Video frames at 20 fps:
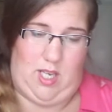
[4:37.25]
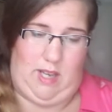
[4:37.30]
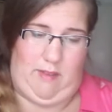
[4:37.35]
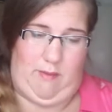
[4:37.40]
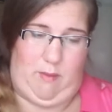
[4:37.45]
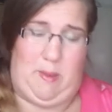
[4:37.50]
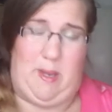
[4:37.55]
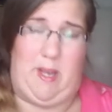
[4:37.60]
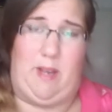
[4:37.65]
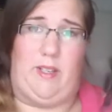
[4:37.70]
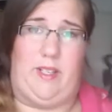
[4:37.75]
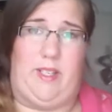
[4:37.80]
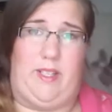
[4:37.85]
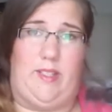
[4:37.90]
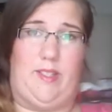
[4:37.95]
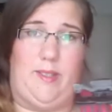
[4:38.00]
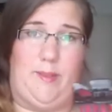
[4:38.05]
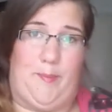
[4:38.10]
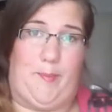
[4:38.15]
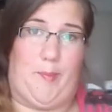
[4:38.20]
And for
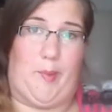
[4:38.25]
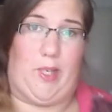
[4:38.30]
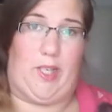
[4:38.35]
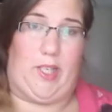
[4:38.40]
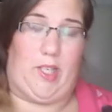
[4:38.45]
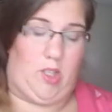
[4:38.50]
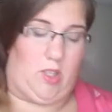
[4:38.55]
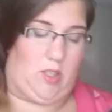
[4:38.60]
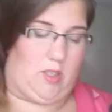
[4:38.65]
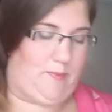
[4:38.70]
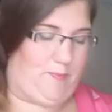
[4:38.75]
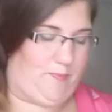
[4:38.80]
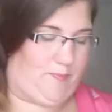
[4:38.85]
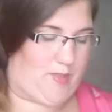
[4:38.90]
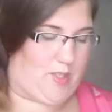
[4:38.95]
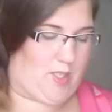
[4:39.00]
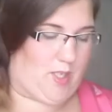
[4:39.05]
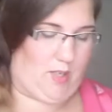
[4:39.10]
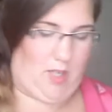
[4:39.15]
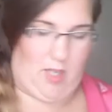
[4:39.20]
Poundland, really good.
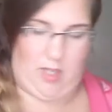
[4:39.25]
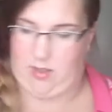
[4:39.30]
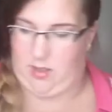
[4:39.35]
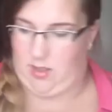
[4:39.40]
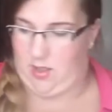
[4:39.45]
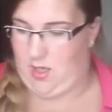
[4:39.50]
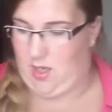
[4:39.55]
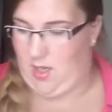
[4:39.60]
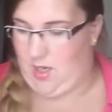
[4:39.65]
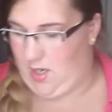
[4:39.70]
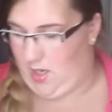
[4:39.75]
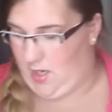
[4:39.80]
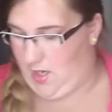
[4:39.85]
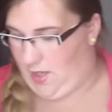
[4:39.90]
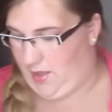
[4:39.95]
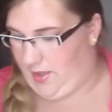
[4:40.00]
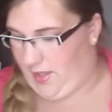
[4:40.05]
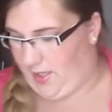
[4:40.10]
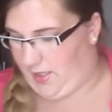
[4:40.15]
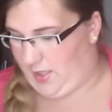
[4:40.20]
So yes,
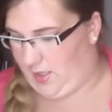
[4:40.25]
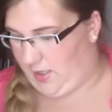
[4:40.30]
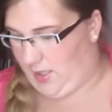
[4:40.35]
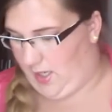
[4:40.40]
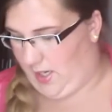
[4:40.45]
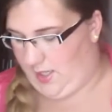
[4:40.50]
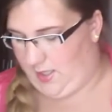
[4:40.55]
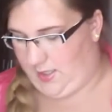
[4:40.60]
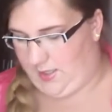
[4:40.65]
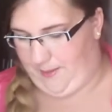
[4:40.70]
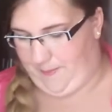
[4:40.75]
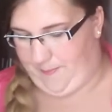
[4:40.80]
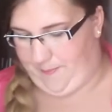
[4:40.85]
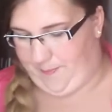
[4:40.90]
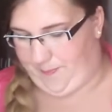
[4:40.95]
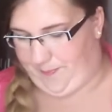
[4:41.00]
that is that.